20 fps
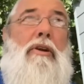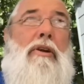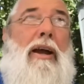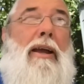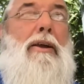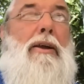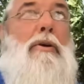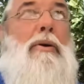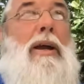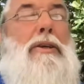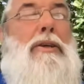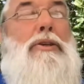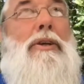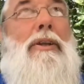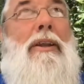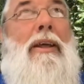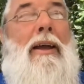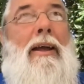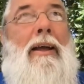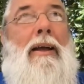great
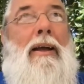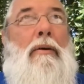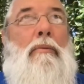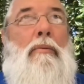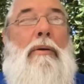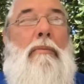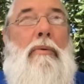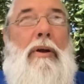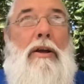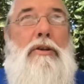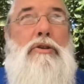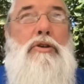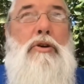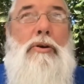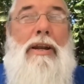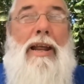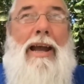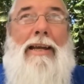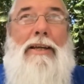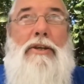question. When I
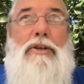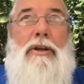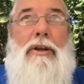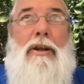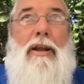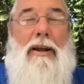joined Action,